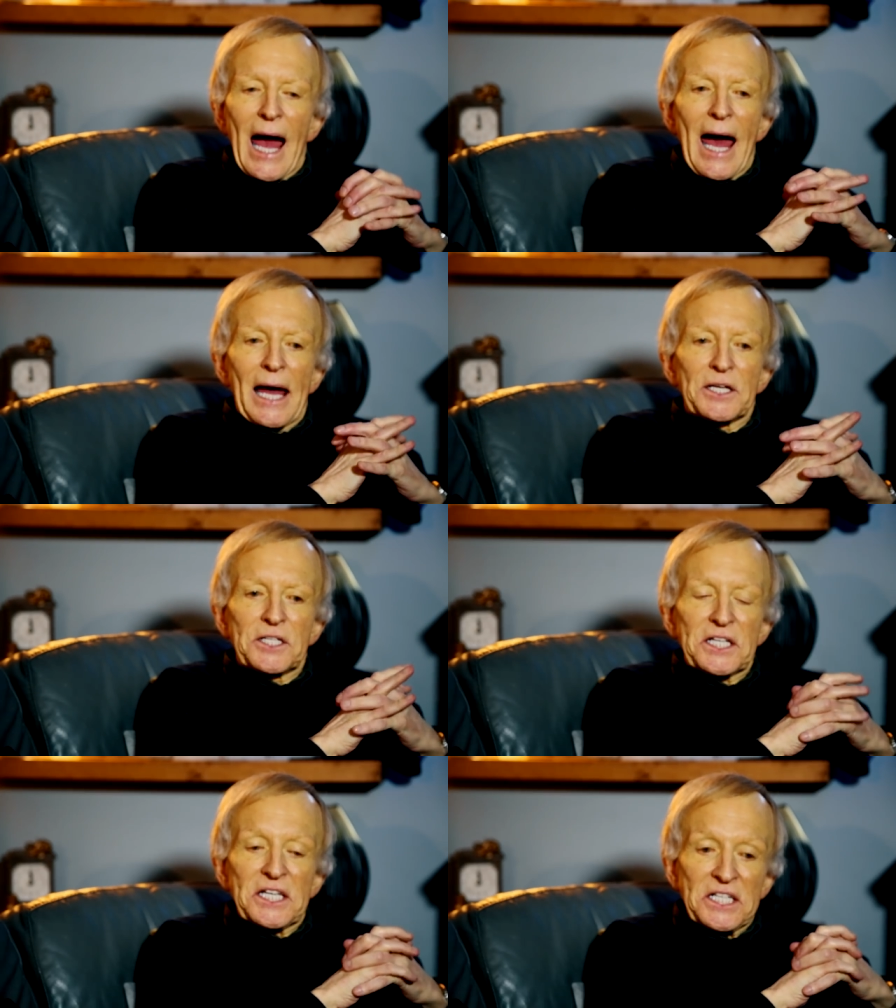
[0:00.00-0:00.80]
And
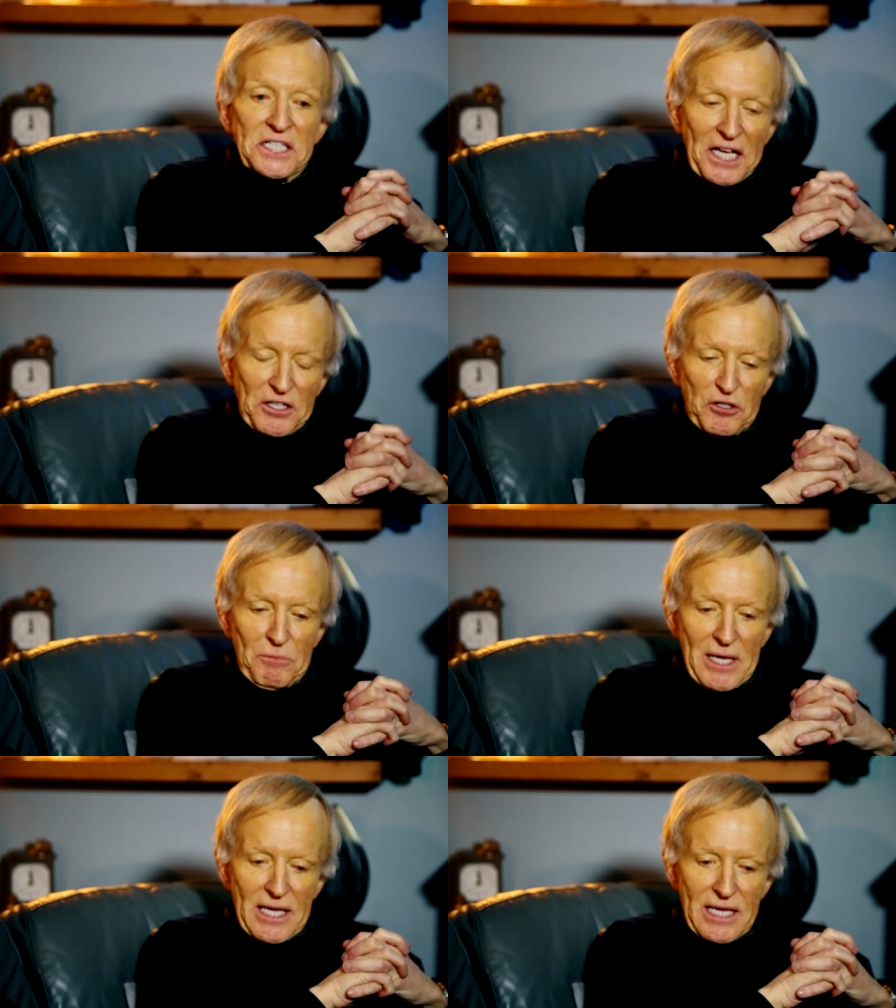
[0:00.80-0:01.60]
he said to
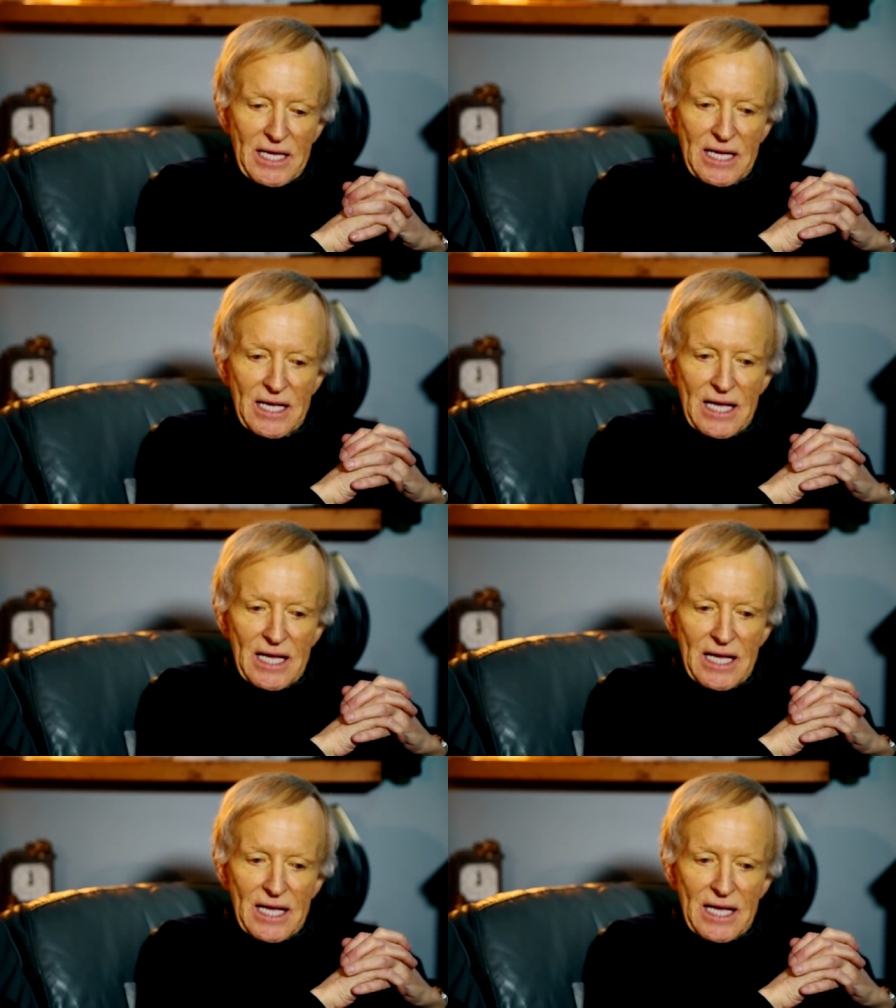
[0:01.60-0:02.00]
me,